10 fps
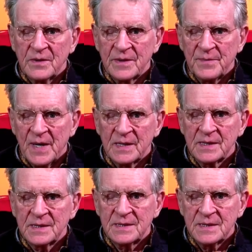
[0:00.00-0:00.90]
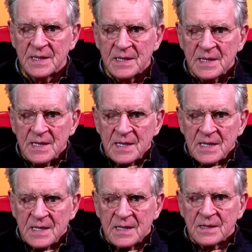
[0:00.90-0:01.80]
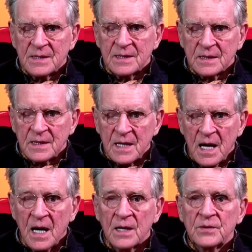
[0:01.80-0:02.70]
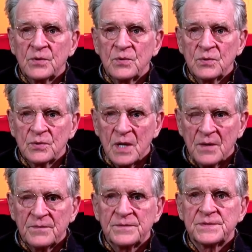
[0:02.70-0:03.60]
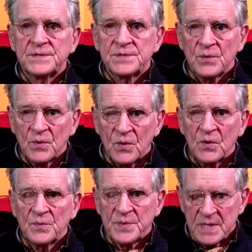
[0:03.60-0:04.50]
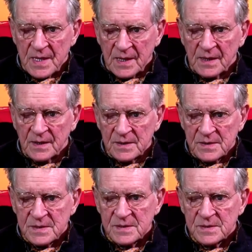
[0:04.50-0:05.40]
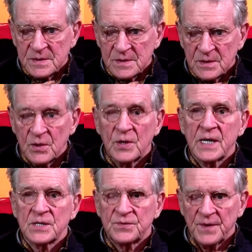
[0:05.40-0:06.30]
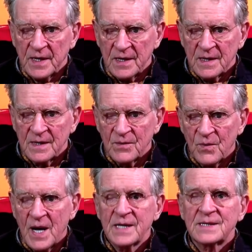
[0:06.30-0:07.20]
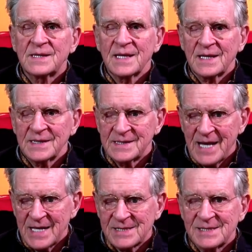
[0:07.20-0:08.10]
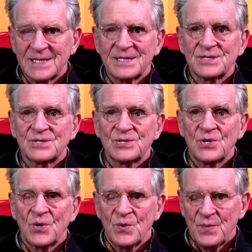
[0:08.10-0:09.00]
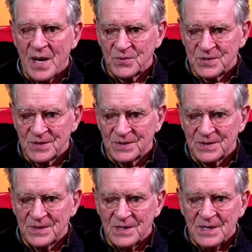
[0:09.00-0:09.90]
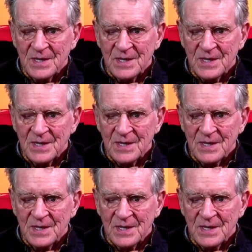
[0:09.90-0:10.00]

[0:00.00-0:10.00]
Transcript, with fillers: are embodied in the God who loves all beings. Lokeshvara, white like a dazzling snow mountain,